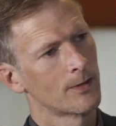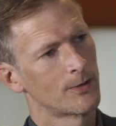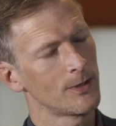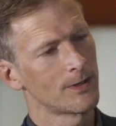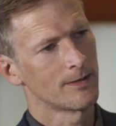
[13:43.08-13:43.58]

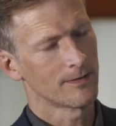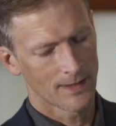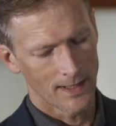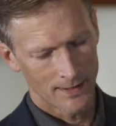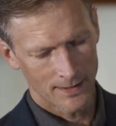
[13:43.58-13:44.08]
Good.
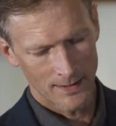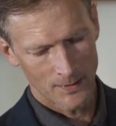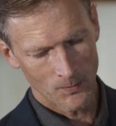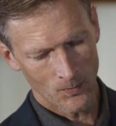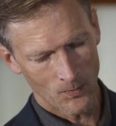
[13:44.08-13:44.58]
And
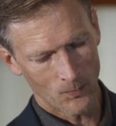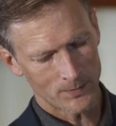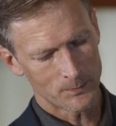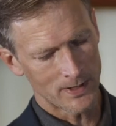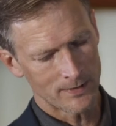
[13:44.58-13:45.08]

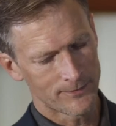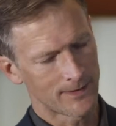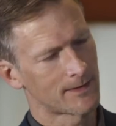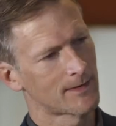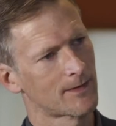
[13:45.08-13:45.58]
what
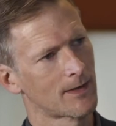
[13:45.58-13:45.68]
benefits